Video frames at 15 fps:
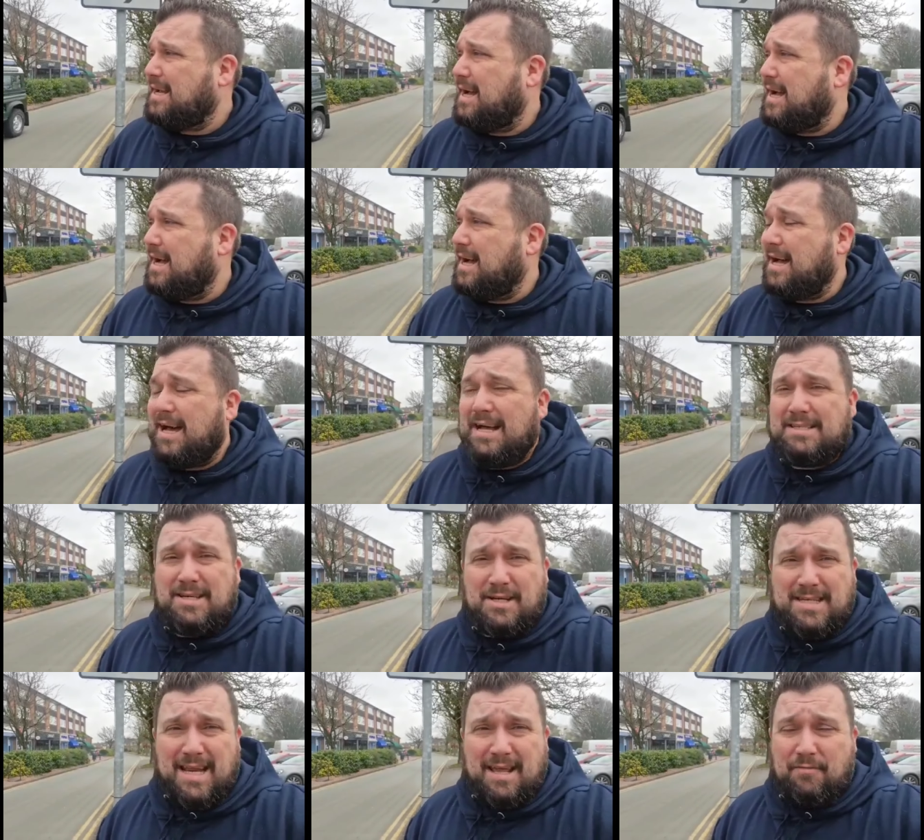Uh,
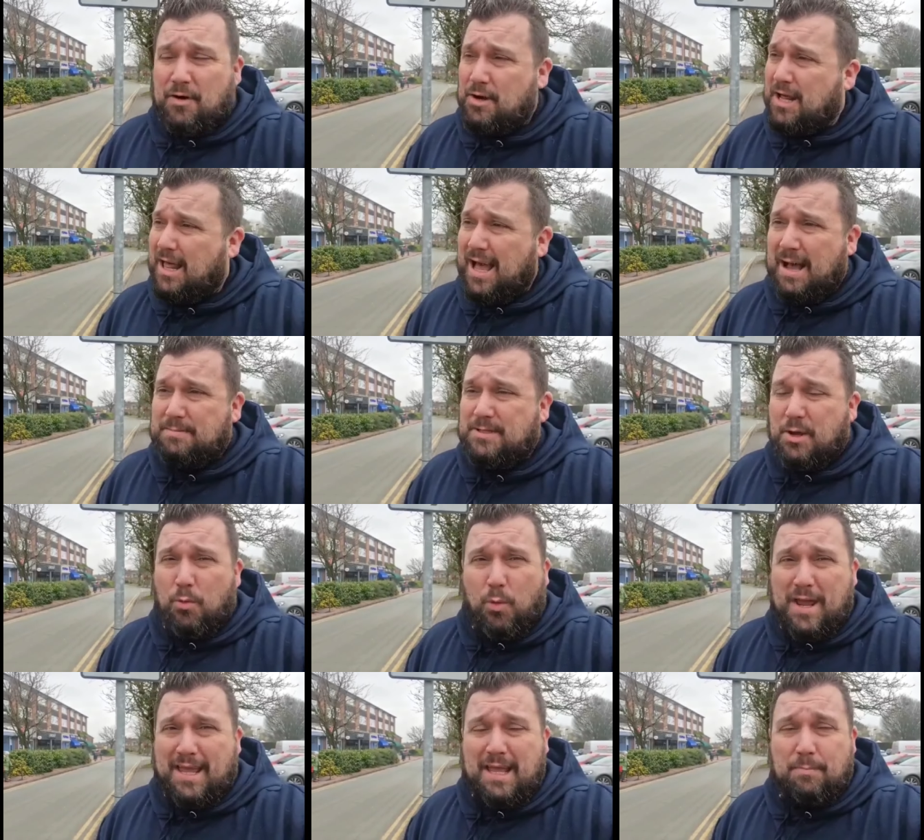Titanic have got another
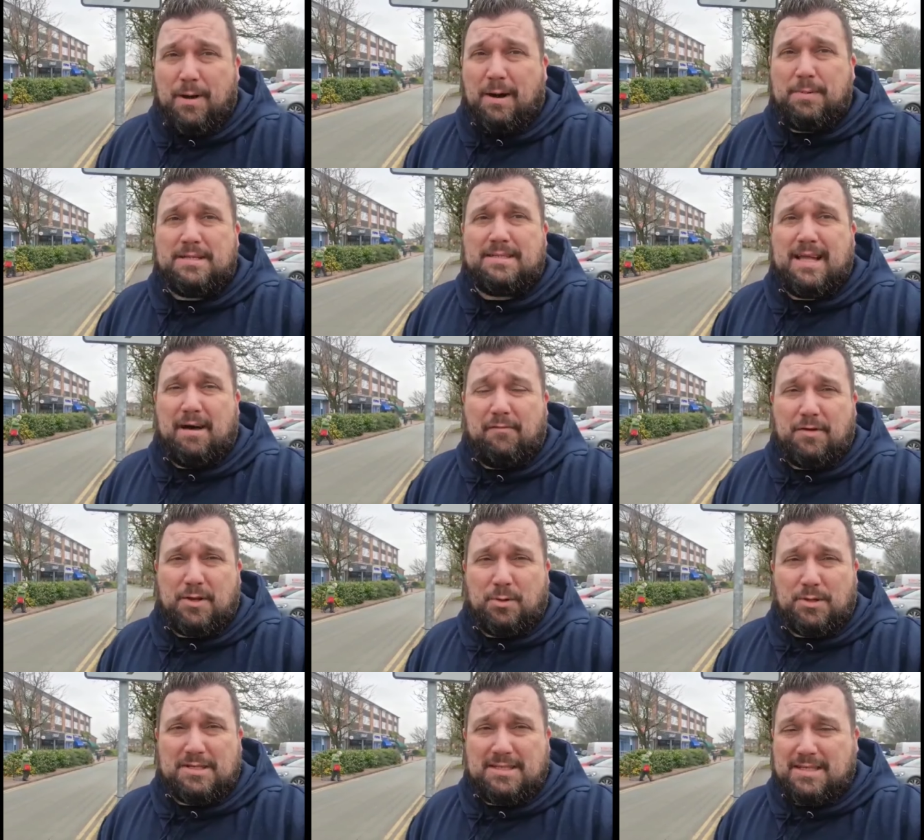absolutely wicked pub in Stafford
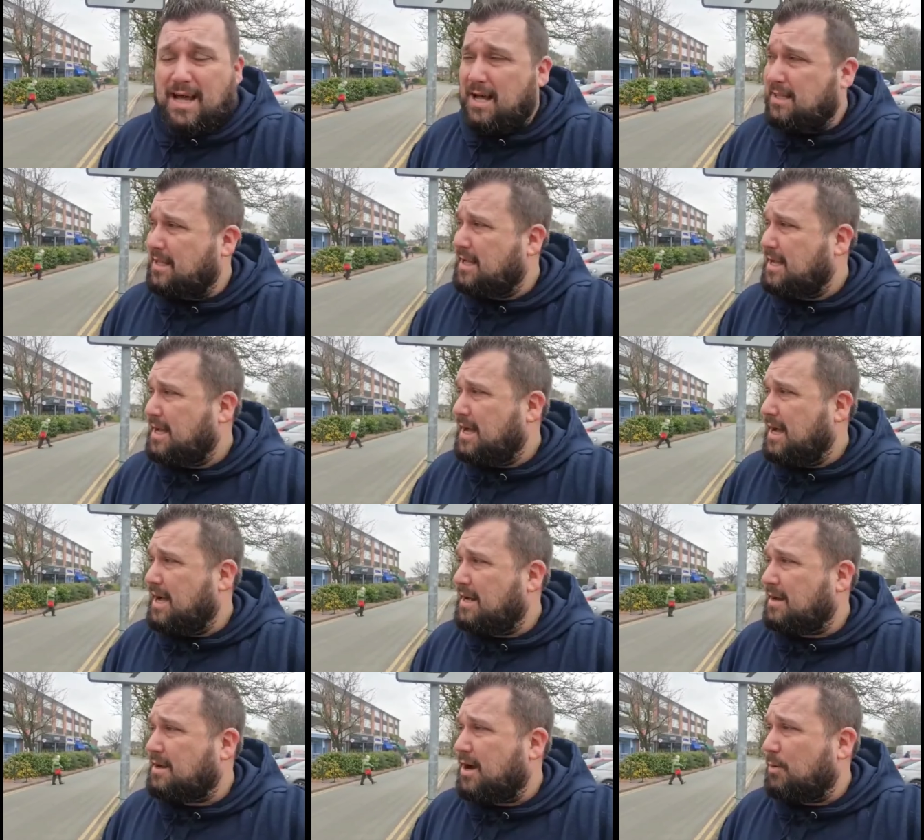called The Sun, uh,
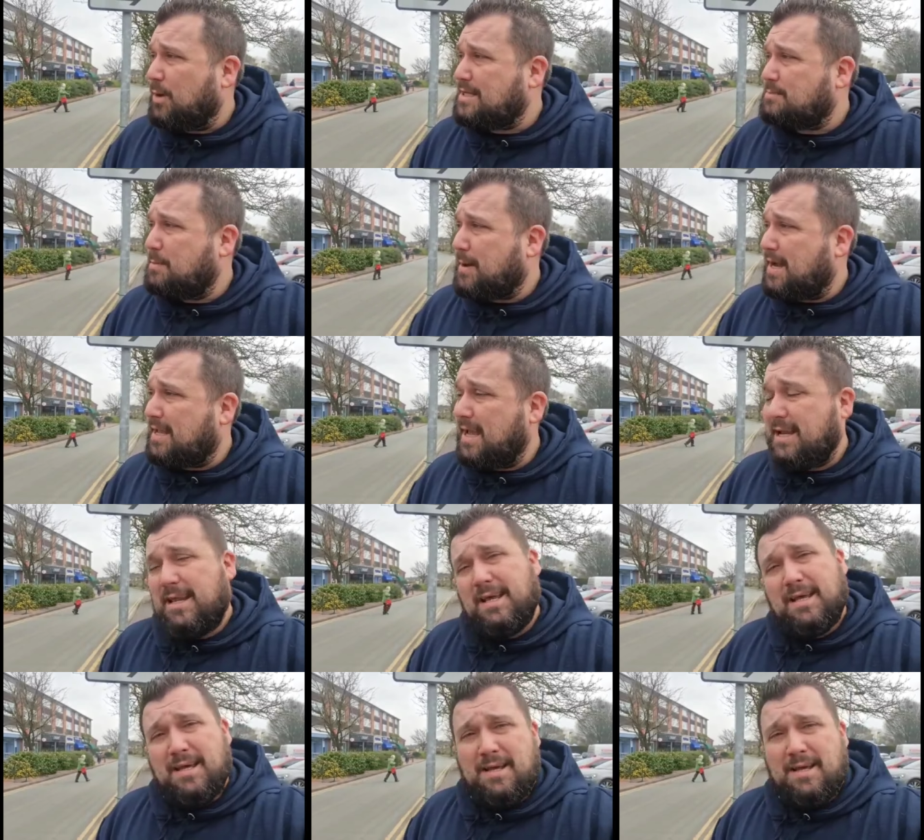and I can't wait to be back in.